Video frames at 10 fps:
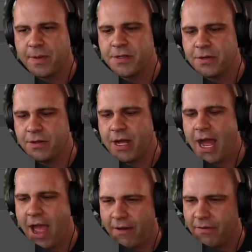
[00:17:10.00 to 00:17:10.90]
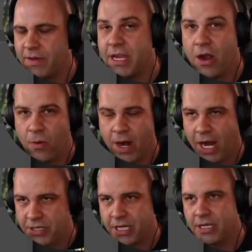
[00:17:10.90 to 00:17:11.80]
Mitchell, I have a video where I
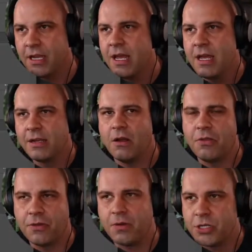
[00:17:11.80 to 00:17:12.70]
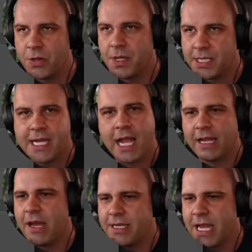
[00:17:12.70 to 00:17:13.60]
actually go through and show you
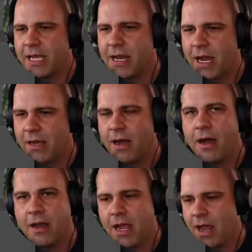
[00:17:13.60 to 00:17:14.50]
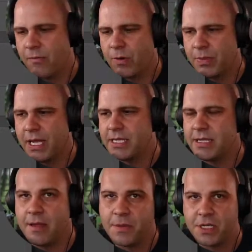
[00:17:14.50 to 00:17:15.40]
exactly how to take an icon and replace
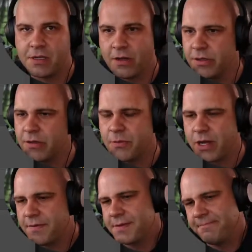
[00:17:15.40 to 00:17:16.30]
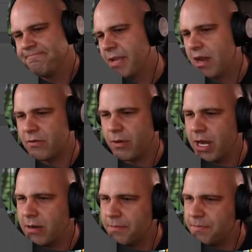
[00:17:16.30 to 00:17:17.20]
the images on your thumb drives. Kind of a
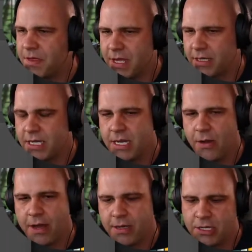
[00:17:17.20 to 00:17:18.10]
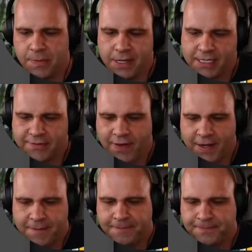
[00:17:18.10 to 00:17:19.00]
random thing to know how to do, but it's
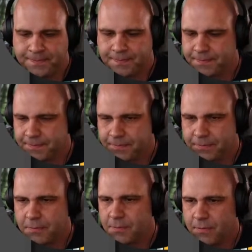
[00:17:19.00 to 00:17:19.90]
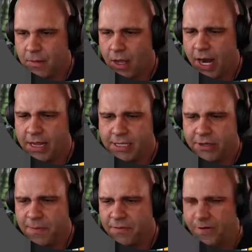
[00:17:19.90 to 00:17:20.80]
fun. All right, let's
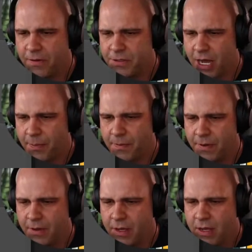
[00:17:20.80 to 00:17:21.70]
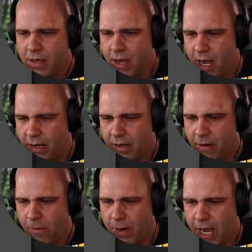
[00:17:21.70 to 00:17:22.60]
grab the Photoshop icon
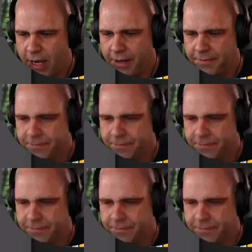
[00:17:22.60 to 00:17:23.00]
while we're at it.